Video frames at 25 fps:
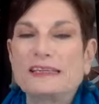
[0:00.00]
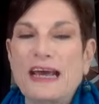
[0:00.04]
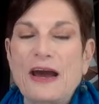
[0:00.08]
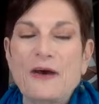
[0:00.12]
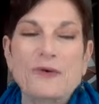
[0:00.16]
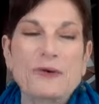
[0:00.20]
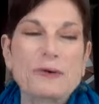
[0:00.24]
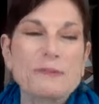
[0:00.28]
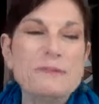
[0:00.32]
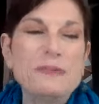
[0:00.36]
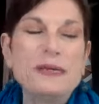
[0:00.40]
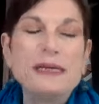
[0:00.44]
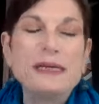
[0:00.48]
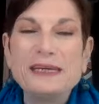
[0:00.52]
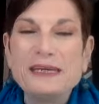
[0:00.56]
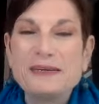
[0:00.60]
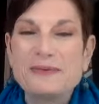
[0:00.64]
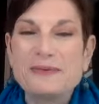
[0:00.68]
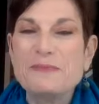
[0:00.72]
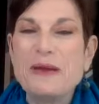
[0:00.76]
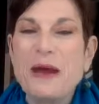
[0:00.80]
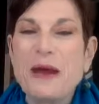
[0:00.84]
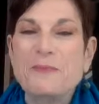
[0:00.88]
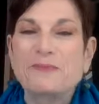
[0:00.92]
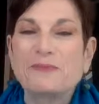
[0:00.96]
our
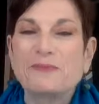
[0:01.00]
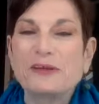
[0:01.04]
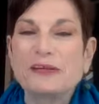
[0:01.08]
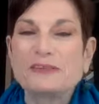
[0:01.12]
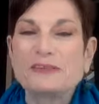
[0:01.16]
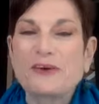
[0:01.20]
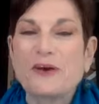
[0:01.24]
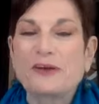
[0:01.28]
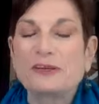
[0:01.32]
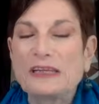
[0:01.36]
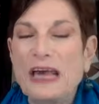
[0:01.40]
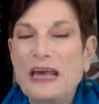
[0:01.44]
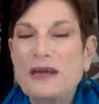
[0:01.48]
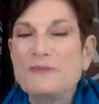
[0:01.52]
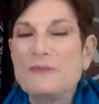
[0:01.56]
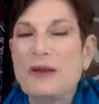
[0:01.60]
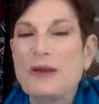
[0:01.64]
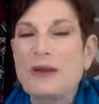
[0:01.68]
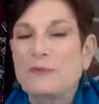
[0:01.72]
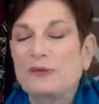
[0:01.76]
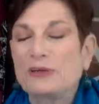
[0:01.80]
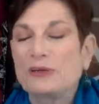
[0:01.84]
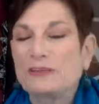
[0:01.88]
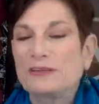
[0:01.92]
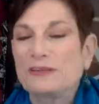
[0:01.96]
medium memories, our late
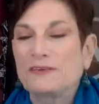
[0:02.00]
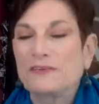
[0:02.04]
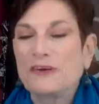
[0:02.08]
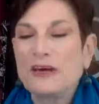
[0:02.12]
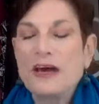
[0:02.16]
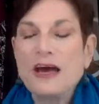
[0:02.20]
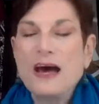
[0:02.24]
memories of,